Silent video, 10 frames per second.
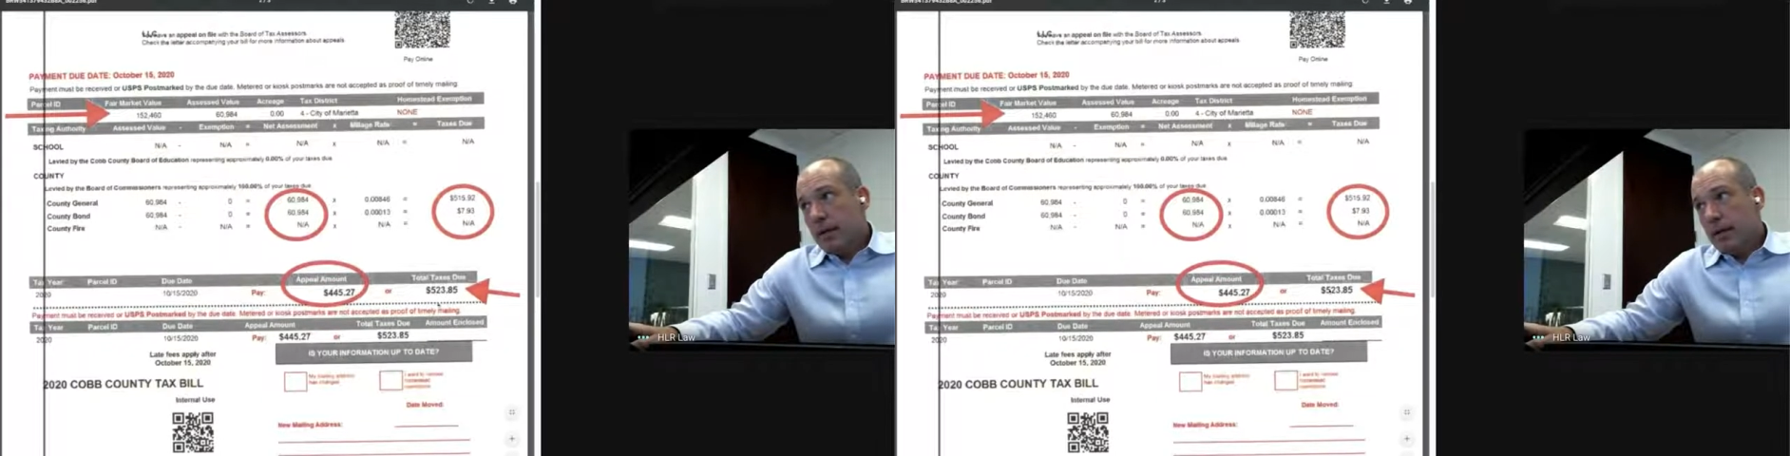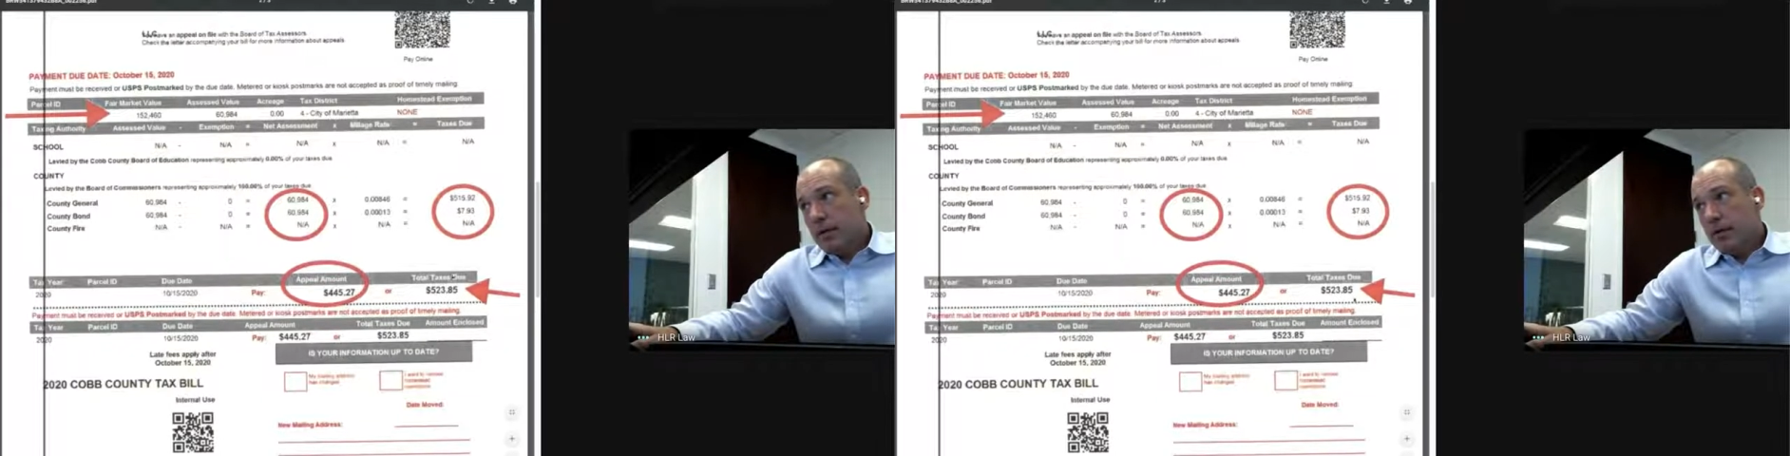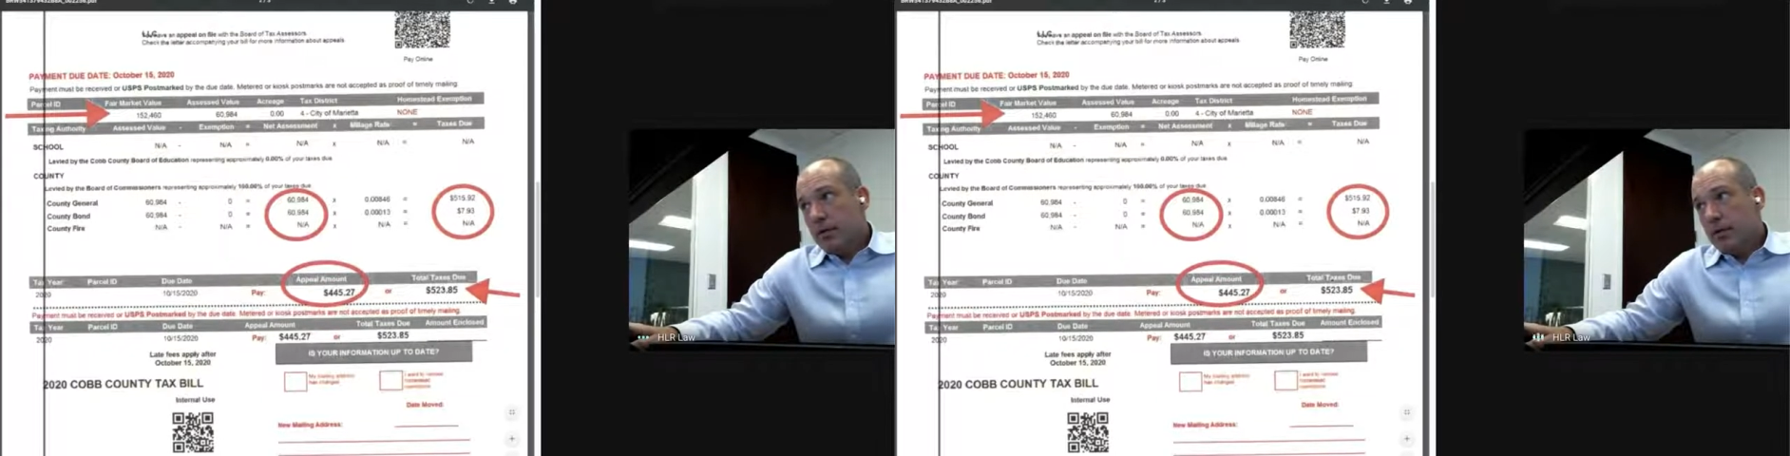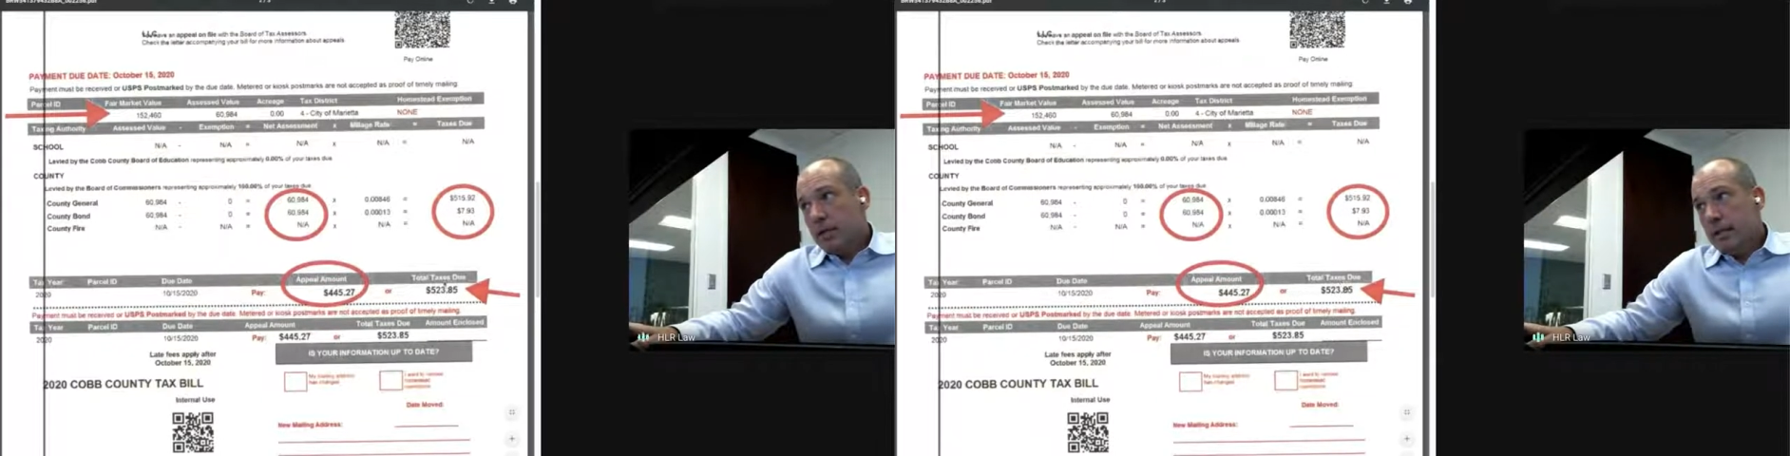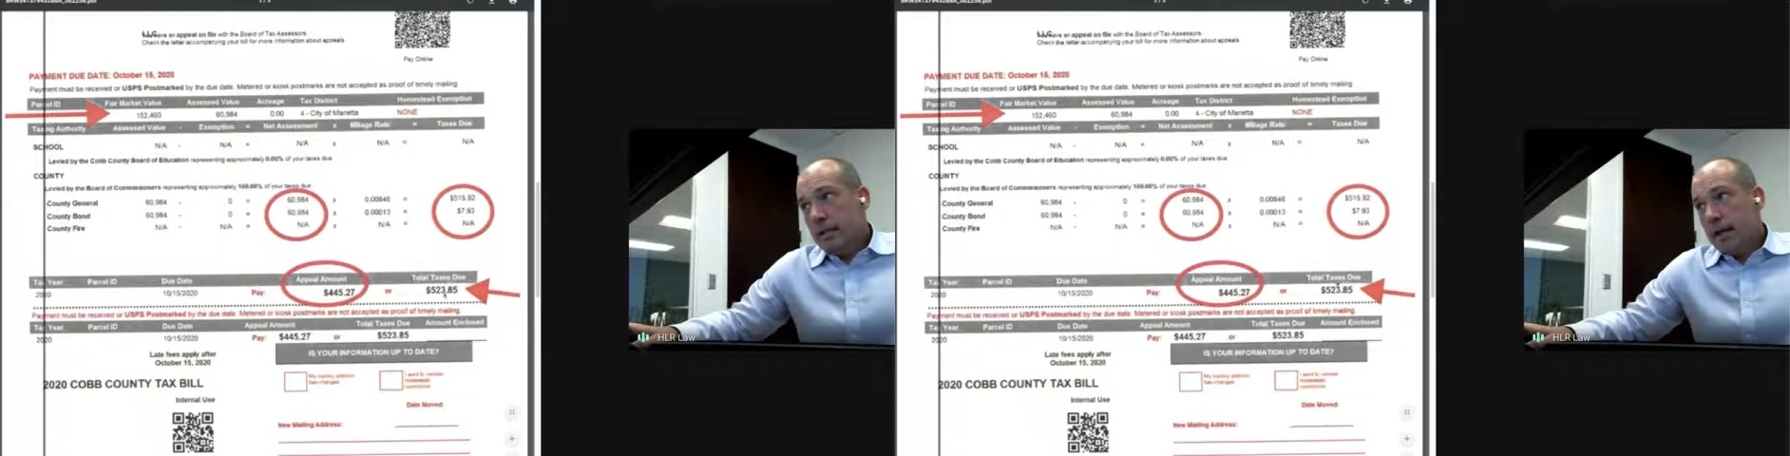And you'll
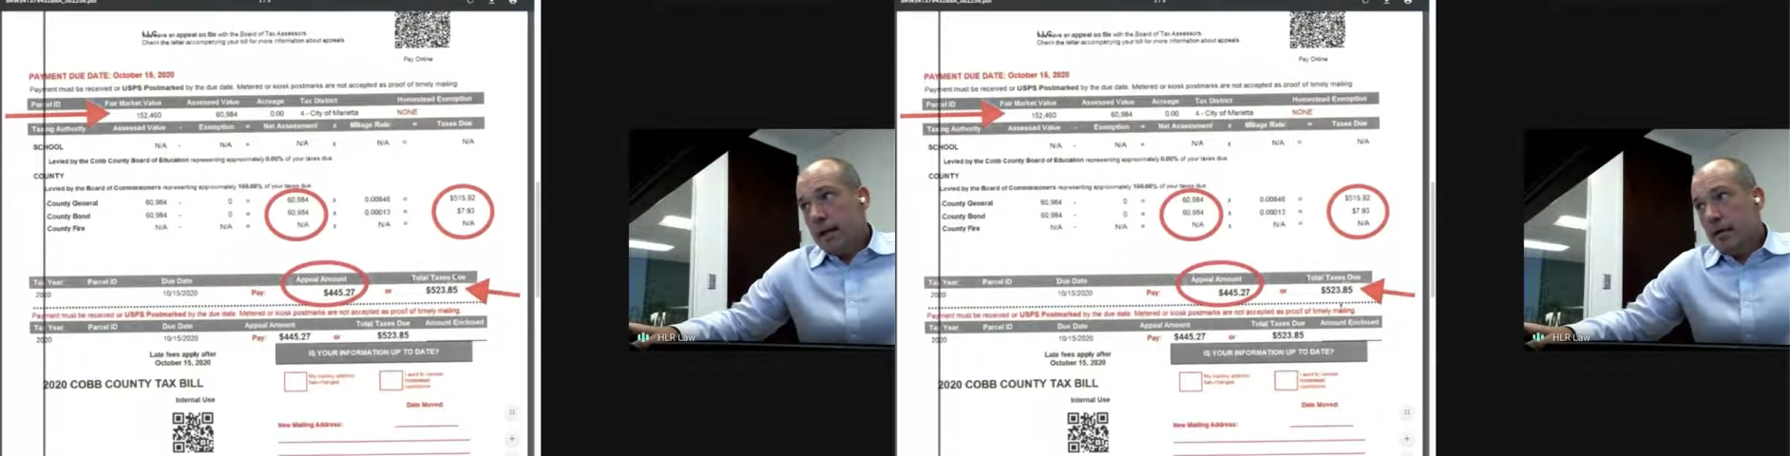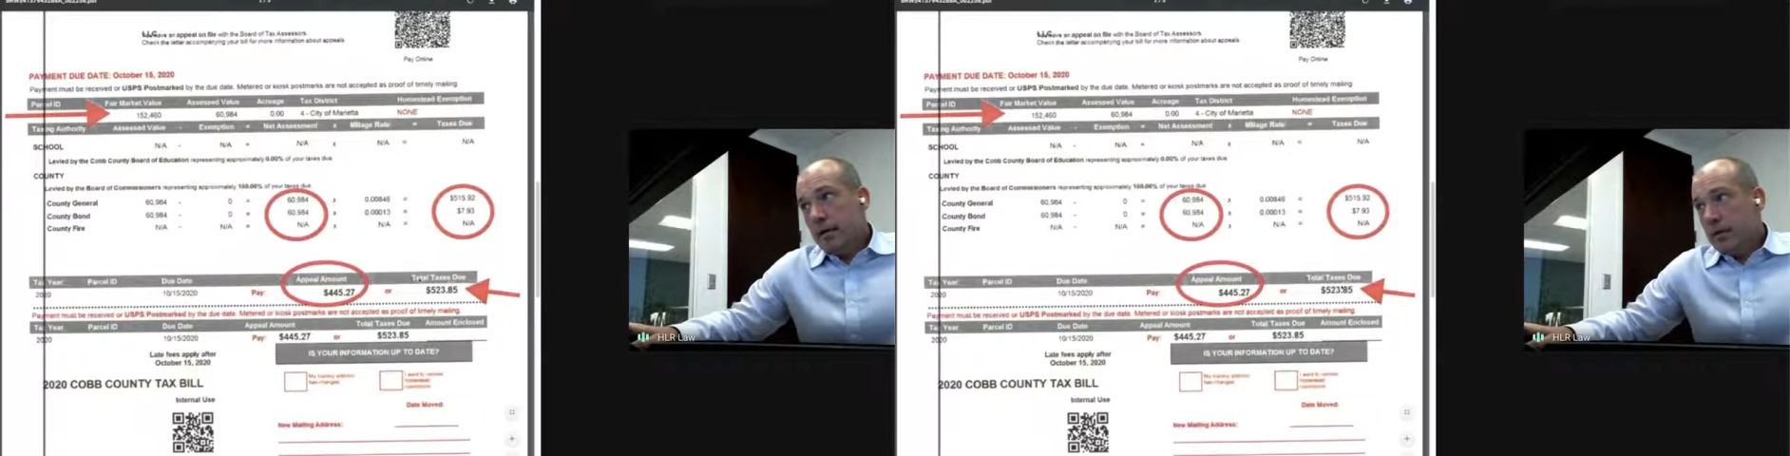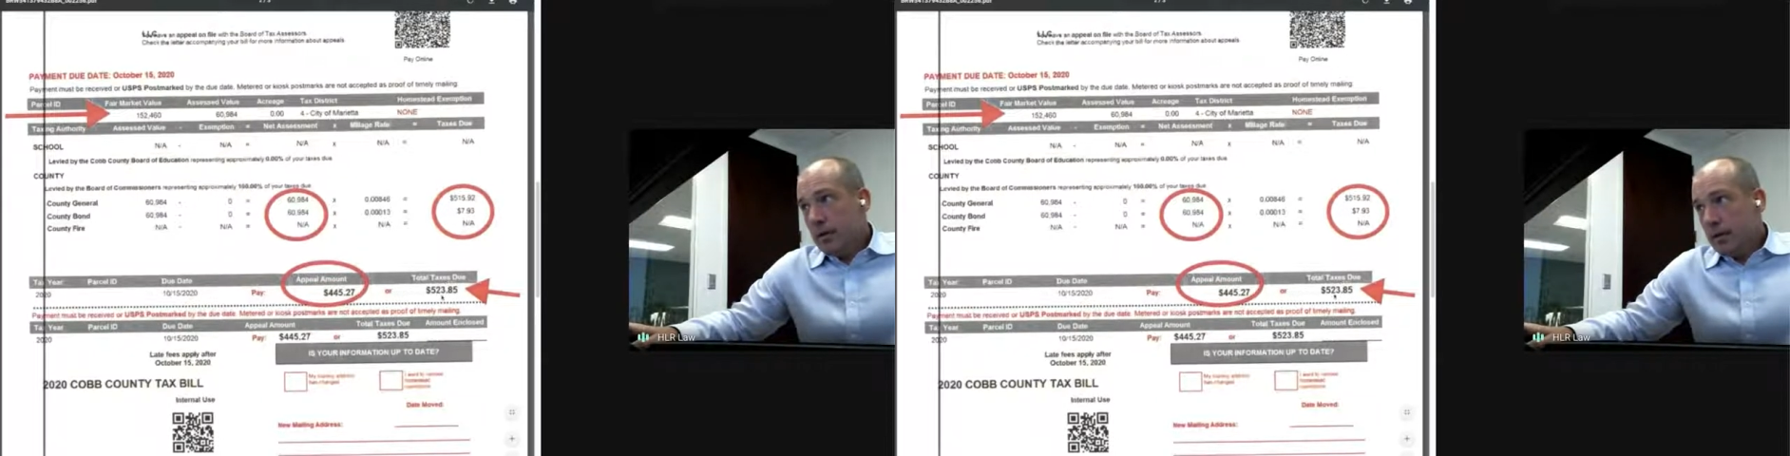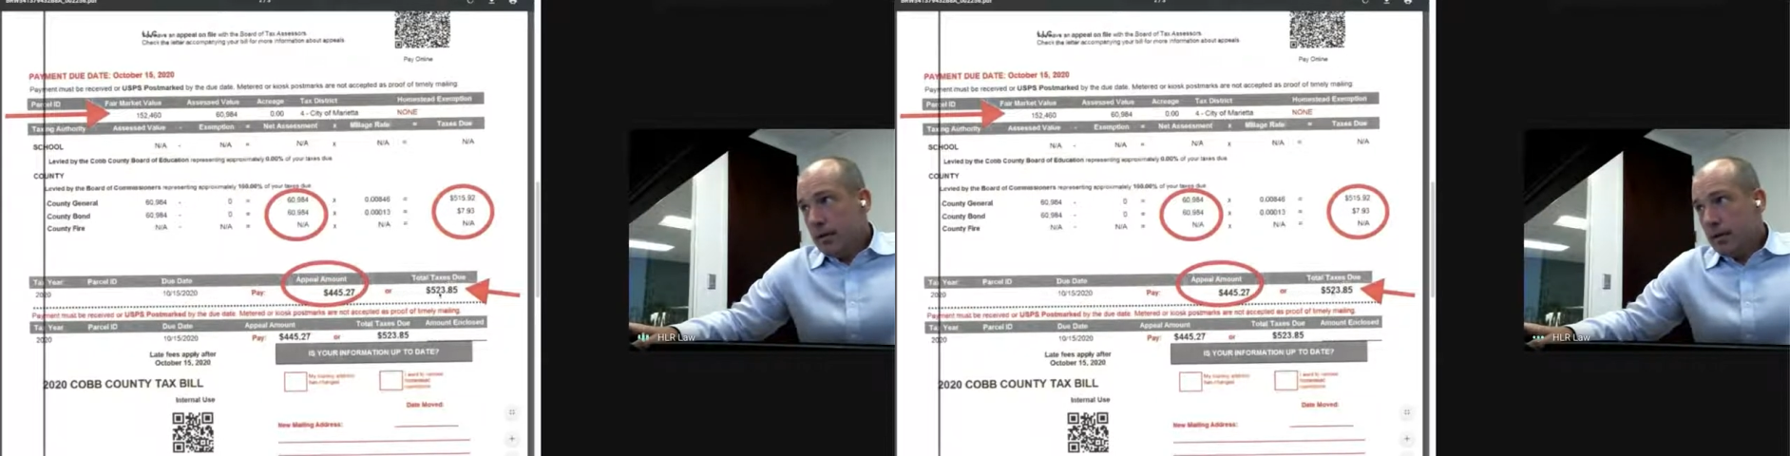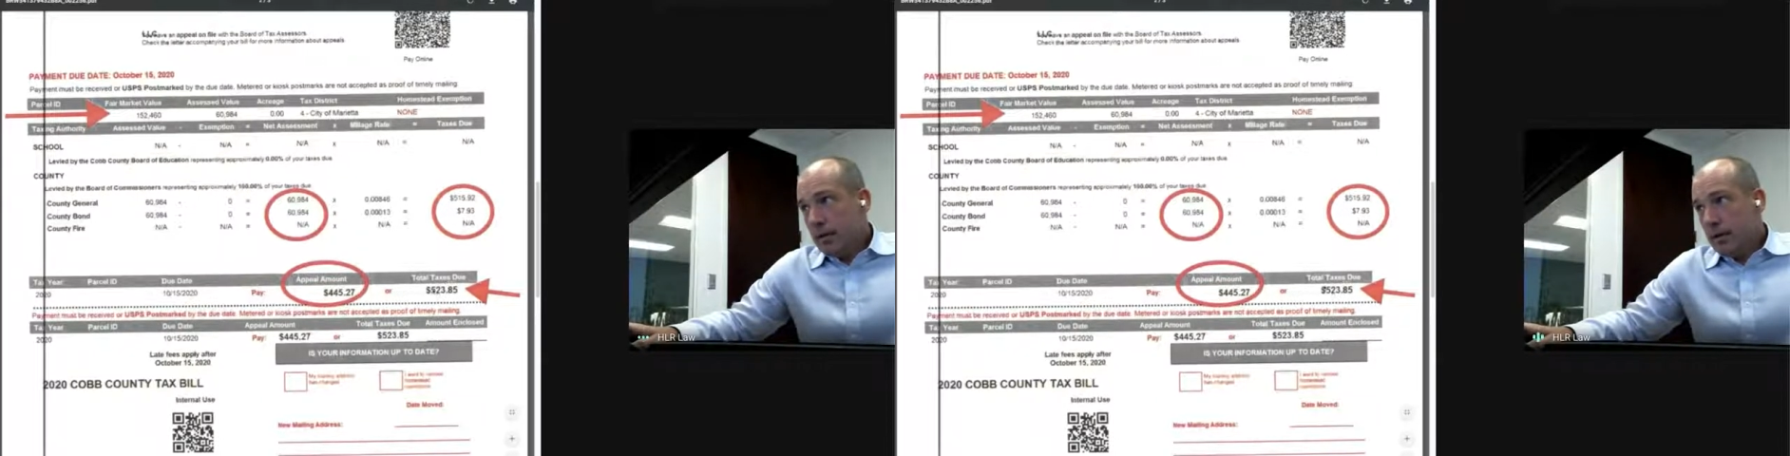see down
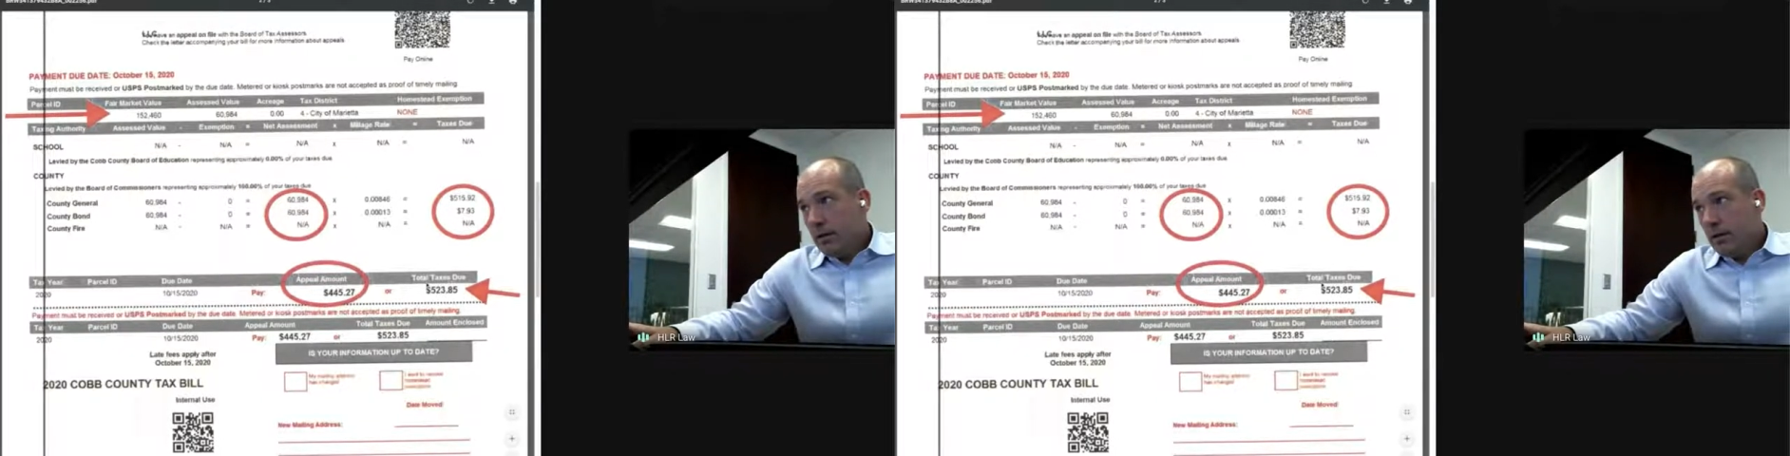here,